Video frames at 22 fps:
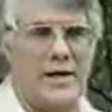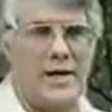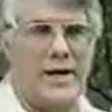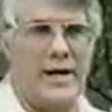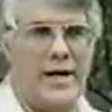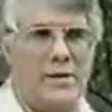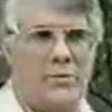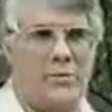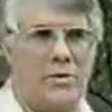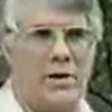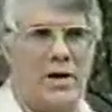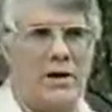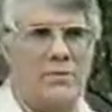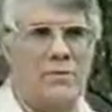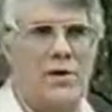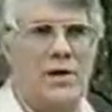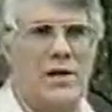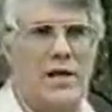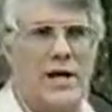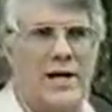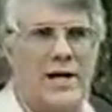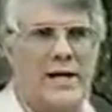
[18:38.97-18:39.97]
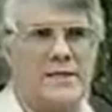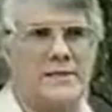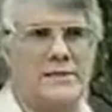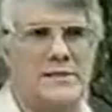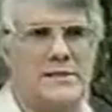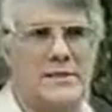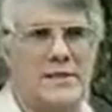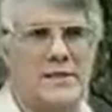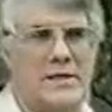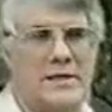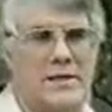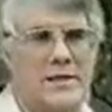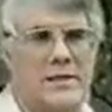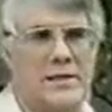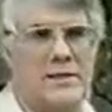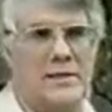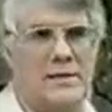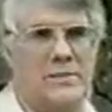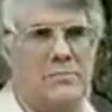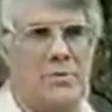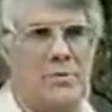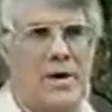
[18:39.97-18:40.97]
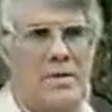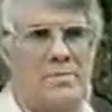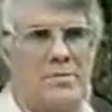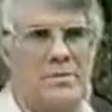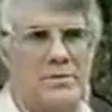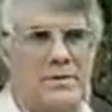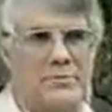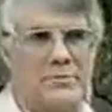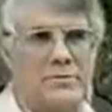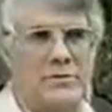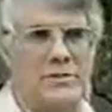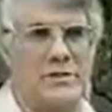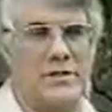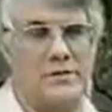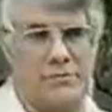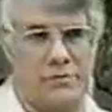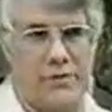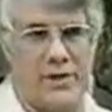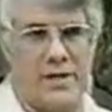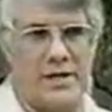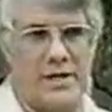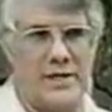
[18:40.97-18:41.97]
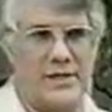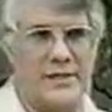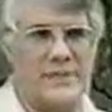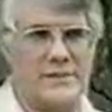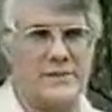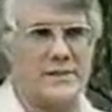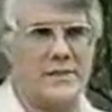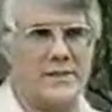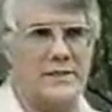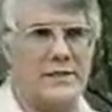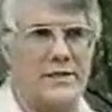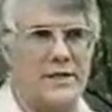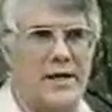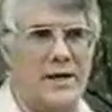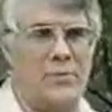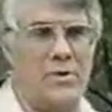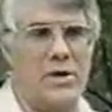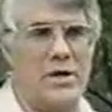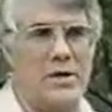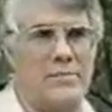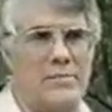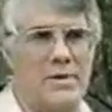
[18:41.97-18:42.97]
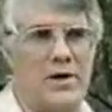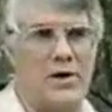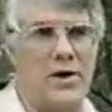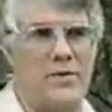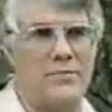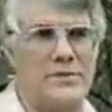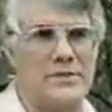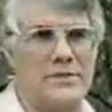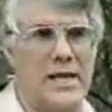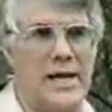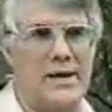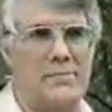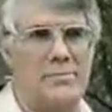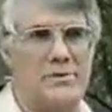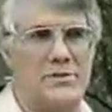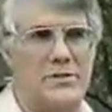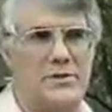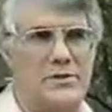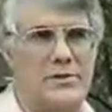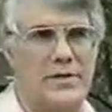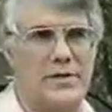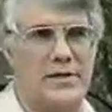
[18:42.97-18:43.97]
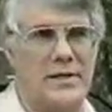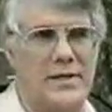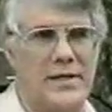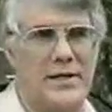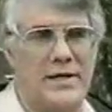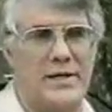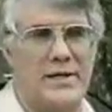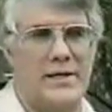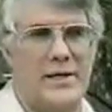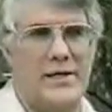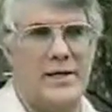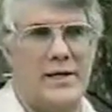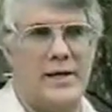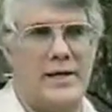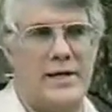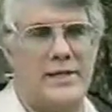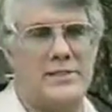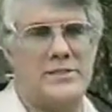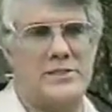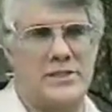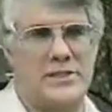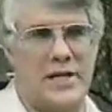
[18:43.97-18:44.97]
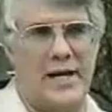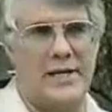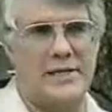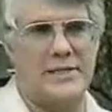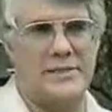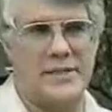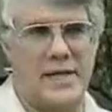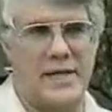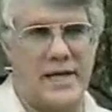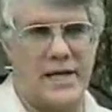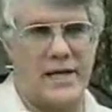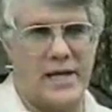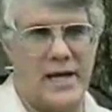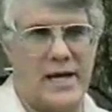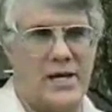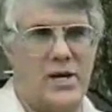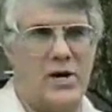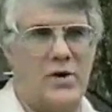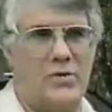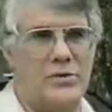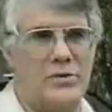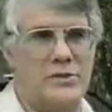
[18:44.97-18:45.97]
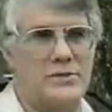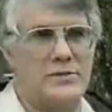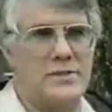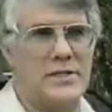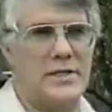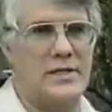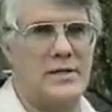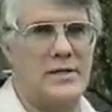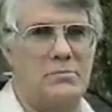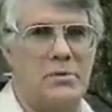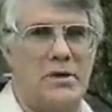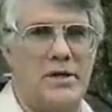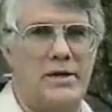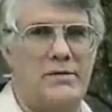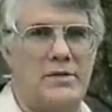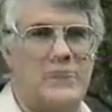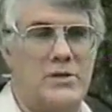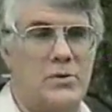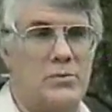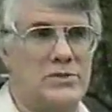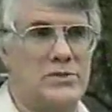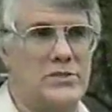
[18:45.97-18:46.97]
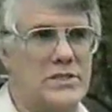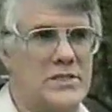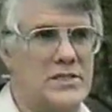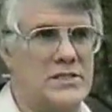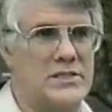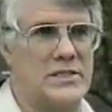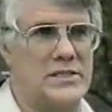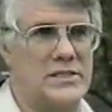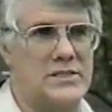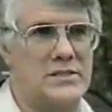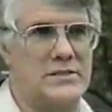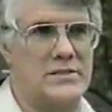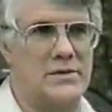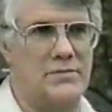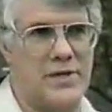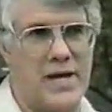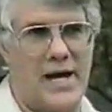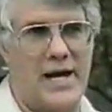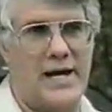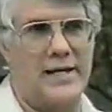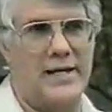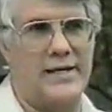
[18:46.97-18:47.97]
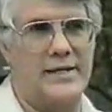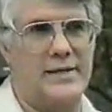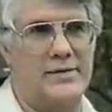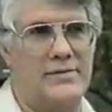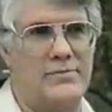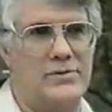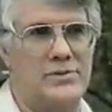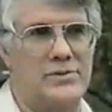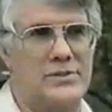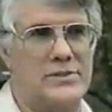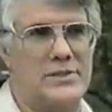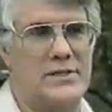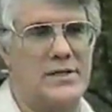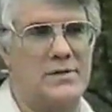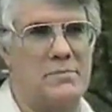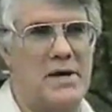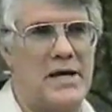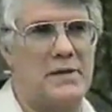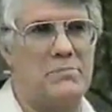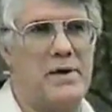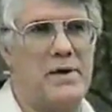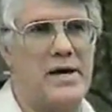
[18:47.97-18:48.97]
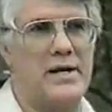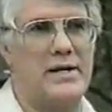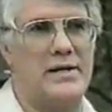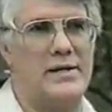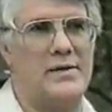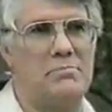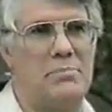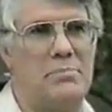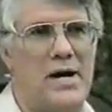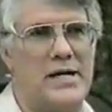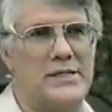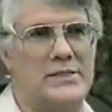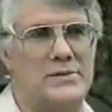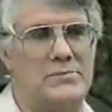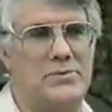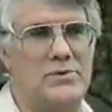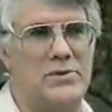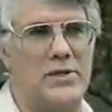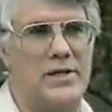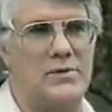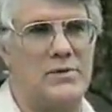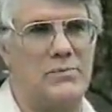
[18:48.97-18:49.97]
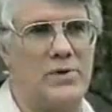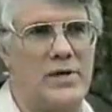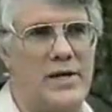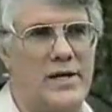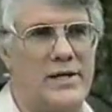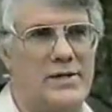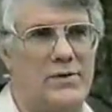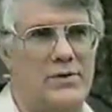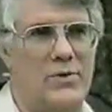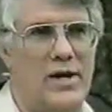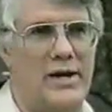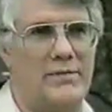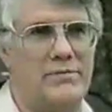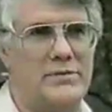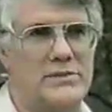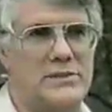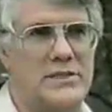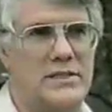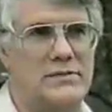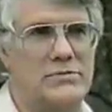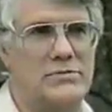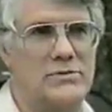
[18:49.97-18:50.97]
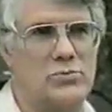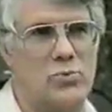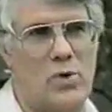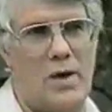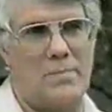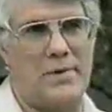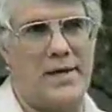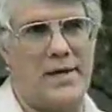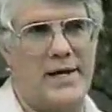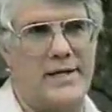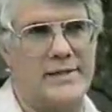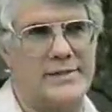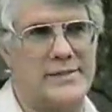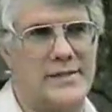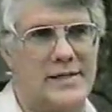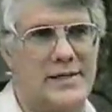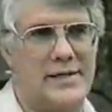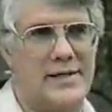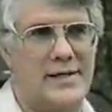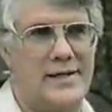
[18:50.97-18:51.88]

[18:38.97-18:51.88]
And when I realized uh, the problem that was confronting us, uh, I went into my office laboratory. And as a scientist, I had always uh, believed that there was an existence of God. It was uh, mathematically impossible that we had derived ourselves from swamp gas.